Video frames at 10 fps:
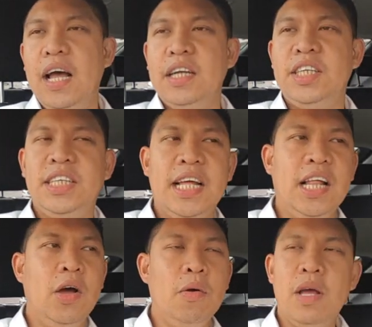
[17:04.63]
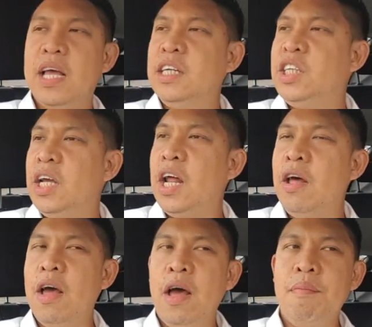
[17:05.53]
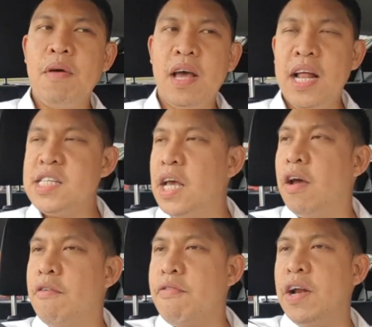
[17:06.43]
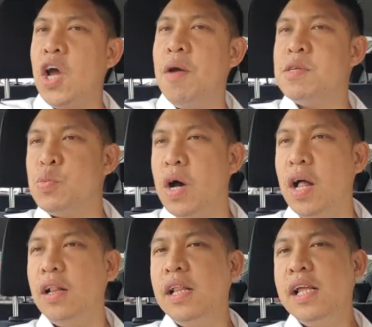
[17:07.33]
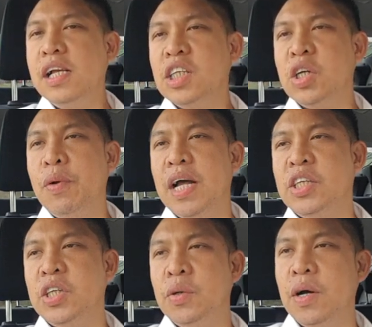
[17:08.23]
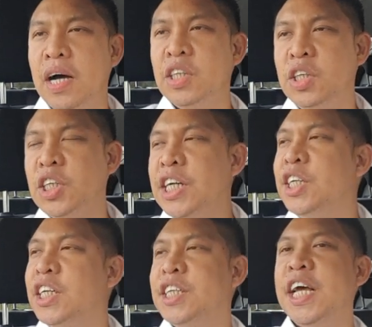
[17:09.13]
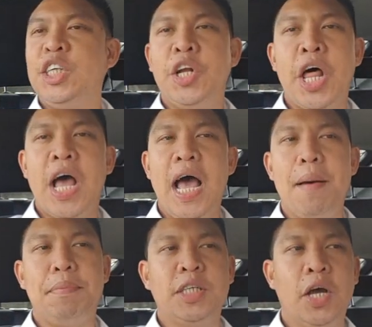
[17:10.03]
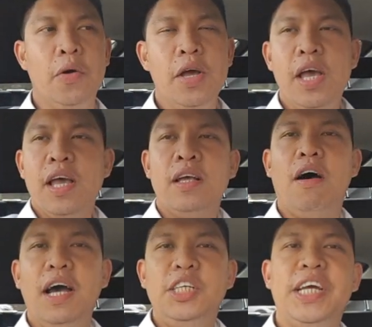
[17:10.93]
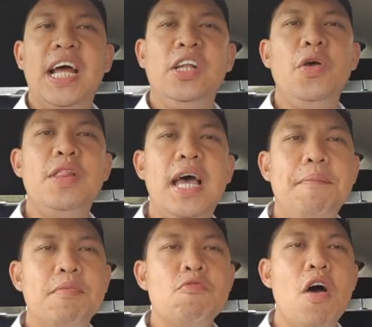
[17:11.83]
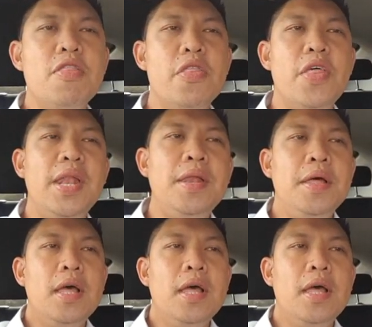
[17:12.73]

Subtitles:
she said, "Oh, can I take her friend home as well?" So I had to change the destination on her app. So guys, you can do that rather than